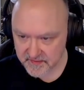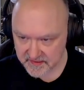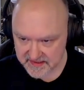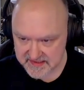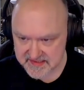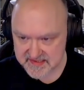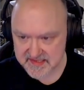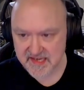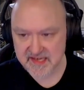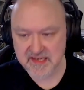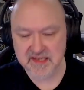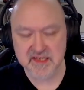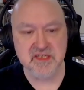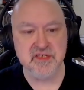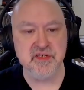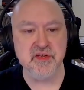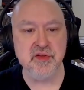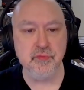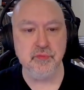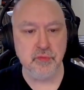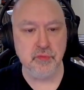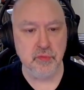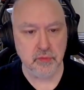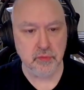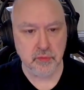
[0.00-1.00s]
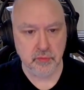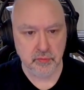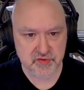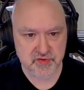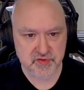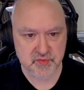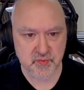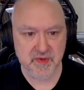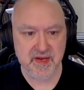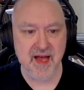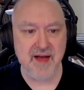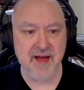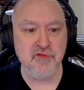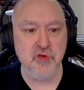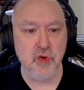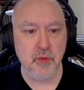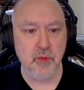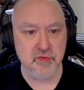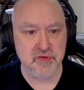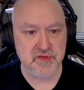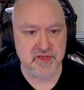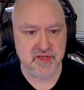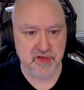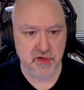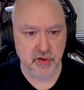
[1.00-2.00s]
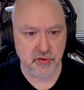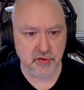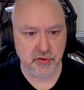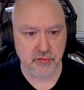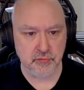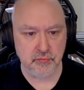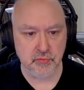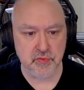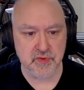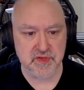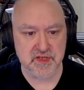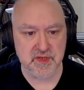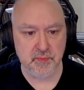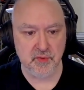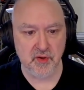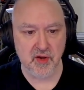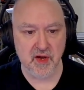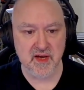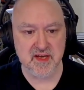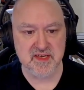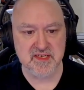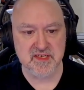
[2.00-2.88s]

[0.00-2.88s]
Let's get into the rules. We have normal Sudoku rules apply.